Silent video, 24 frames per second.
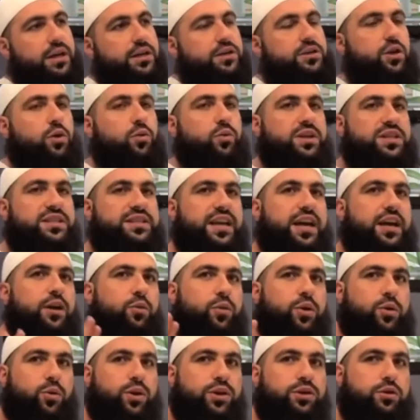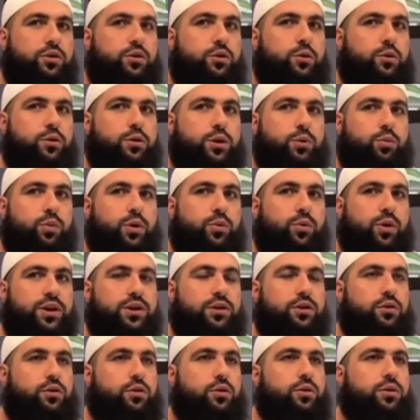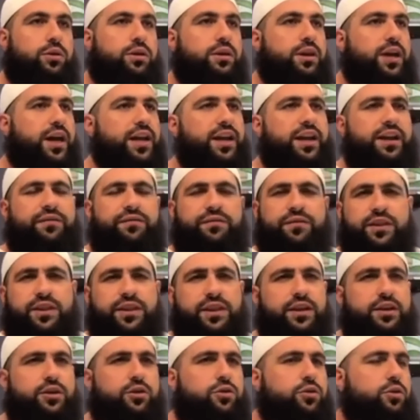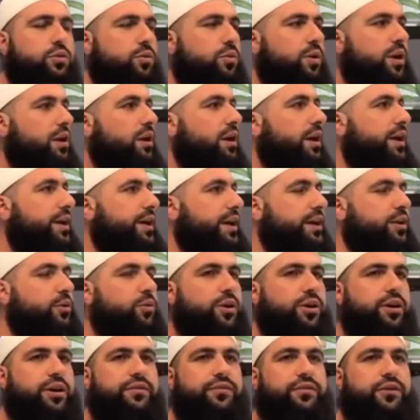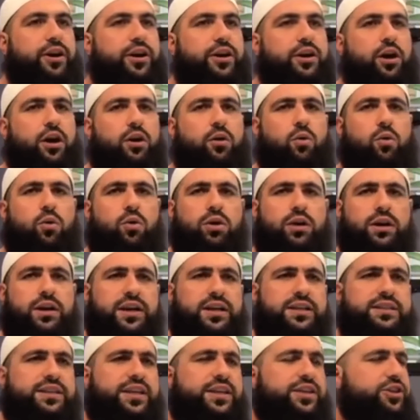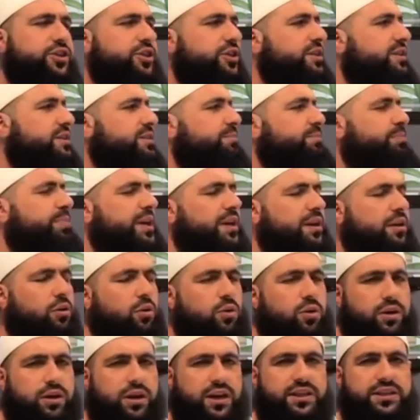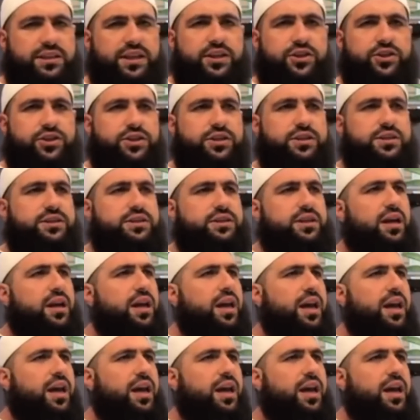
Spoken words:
So we say we want the youth, and everything you do, wallahi, and wherever I go, organizations, big organizations,